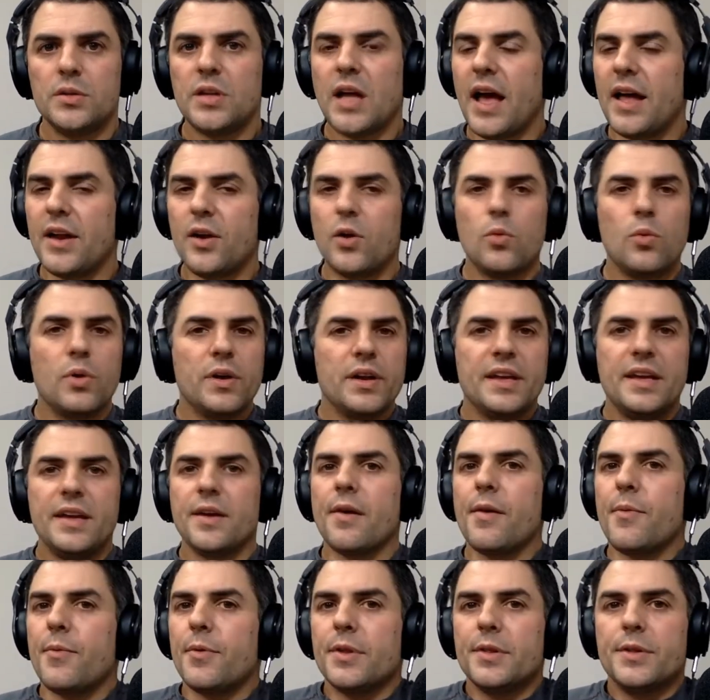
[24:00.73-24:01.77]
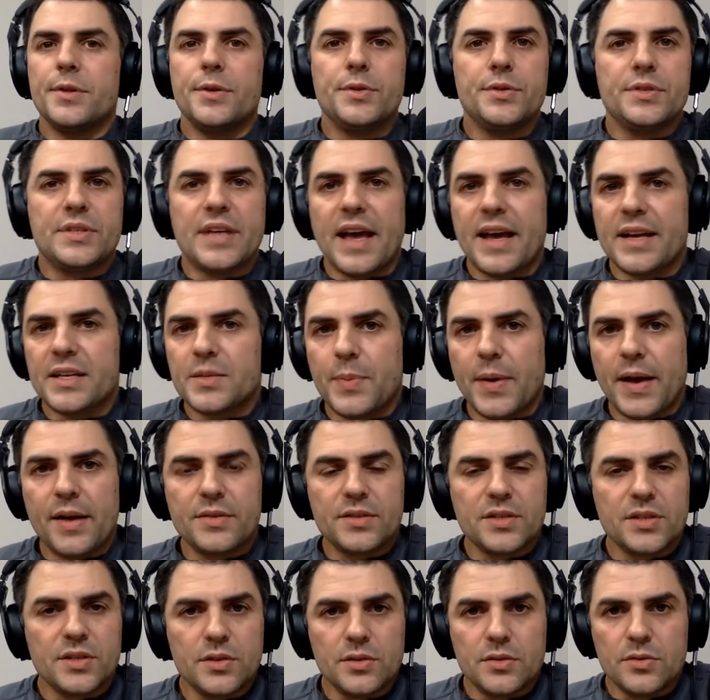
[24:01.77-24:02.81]
I don't want to hear I want to lose X
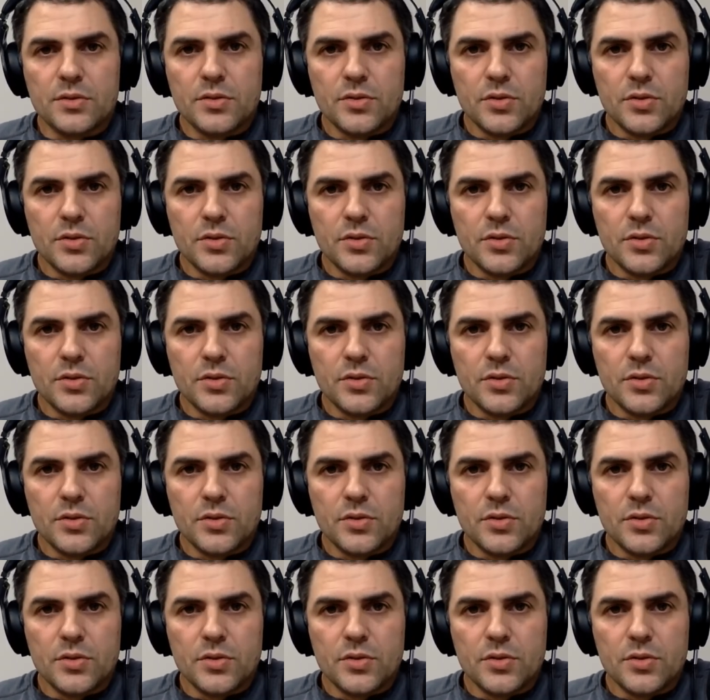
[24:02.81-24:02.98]
pounds in